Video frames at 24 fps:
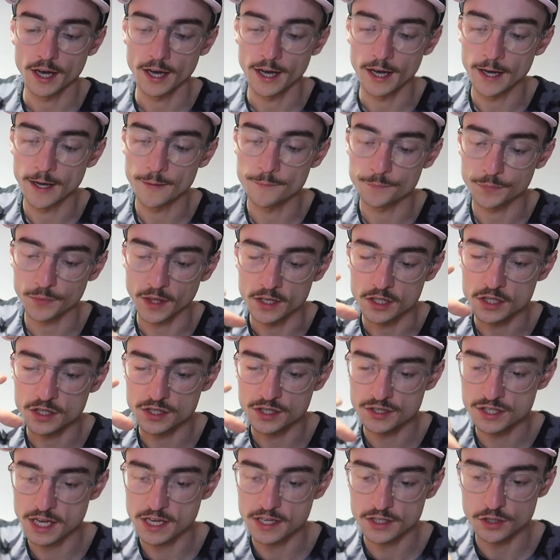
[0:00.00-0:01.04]
Um, it
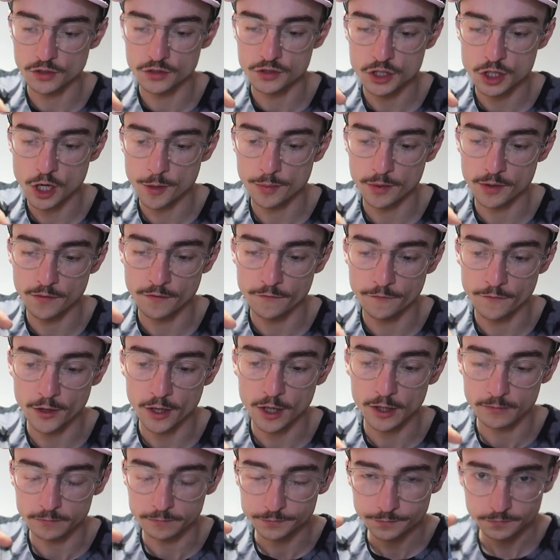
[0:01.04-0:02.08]
just sits on top of the
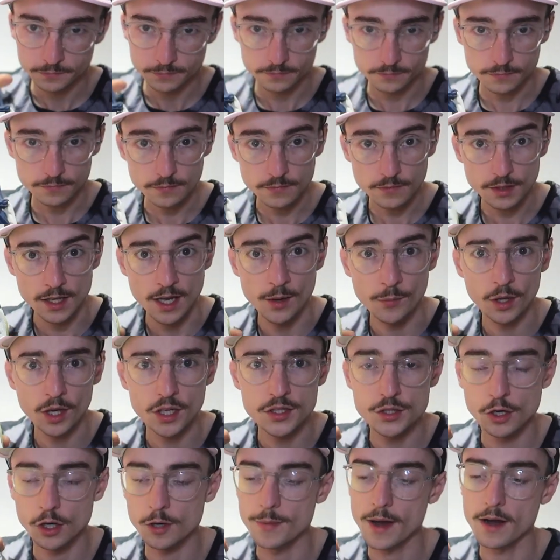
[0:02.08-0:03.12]
foot. And when
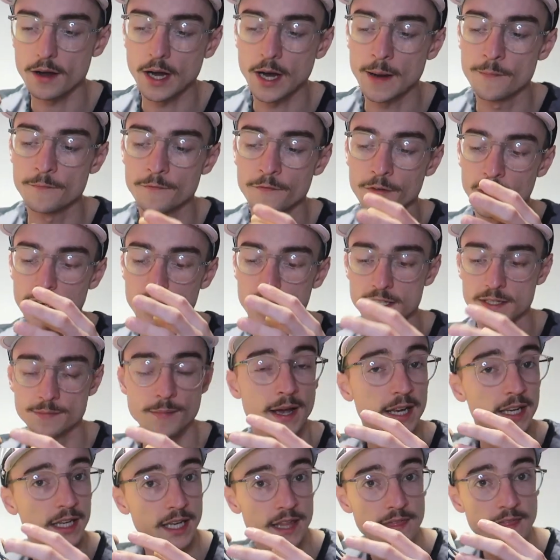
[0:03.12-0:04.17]
I talk about comfort, it is
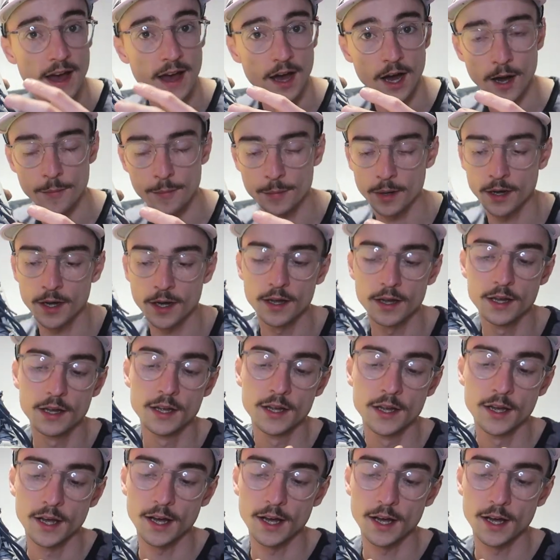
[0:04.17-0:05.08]
mainly that upper.